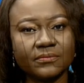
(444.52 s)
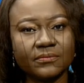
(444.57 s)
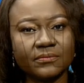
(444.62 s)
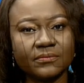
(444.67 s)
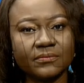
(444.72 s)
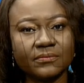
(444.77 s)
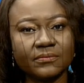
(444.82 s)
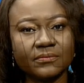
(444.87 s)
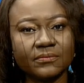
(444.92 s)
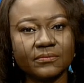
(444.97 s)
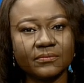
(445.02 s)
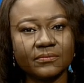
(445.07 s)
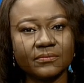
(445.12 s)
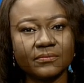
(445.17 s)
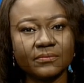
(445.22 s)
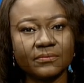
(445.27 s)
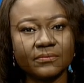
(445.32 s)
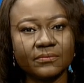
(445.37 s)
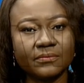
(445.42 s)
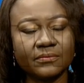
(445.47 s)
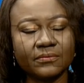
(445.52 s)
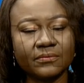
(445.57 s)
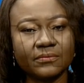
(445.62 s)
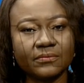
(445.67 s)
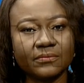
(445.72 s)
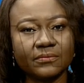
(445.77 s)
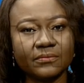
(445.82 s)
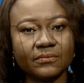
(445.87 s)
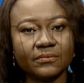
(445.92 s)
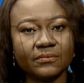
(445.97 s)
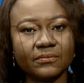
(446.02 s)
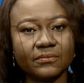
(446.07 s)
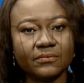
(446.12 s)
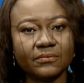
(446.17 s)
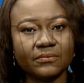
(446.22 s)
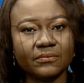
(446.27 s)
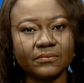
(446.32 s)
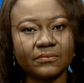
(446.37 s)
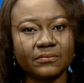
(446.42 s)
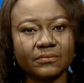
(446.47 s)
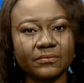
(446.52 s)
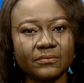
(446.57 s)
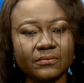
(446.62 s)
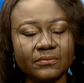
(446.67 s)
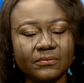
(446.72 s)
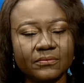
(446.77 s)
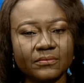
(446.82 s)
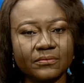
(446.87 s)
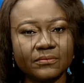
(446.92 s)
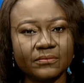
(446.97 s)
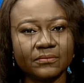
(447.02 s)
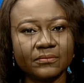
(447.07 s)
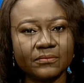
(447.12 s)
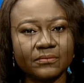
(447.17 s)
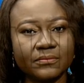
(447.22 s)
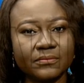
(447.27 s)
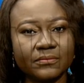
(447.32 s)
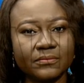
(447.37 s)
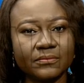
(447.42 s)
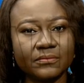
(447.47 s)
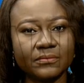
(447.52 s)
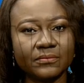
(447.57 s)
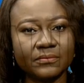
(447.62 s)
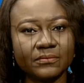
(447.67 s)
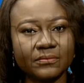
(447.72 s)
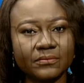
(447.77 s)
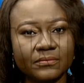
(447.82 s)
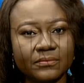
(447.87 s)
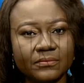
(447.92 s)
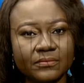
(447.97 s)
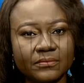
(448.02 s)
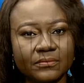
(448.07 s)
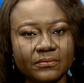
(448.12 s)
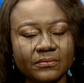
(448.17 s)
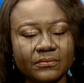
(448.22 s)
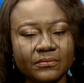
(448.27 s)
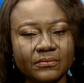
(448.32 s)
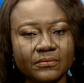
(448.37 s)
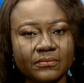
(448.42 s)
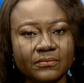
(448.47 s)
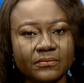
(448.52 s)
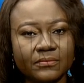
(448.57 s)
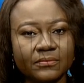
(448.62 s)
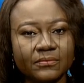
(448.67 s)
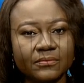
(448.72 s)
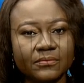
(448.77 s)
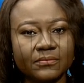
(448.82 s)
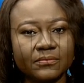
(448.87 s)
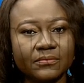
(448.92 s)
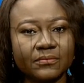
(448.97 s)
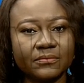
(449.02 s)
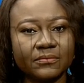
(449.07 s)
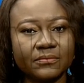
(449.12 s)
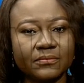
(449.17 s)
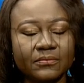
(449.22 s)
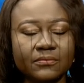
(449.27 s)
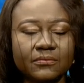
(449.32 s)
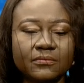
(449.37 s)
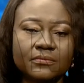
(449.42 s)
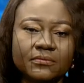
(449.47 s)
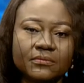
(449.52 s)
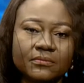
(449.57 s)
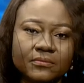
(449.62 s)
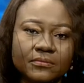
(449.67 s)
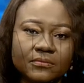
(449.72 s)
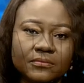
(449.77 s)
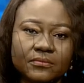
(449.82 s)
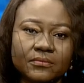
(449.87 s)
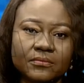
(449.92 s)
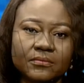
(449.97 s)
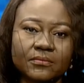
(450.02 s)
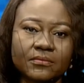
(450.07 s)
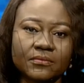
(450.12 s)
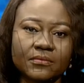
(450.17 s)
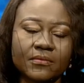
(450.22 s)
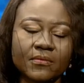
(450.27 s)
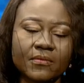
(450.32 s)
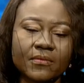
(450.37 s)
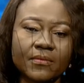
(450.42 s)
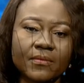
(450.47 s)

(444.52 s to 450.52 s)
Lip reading: [no speech]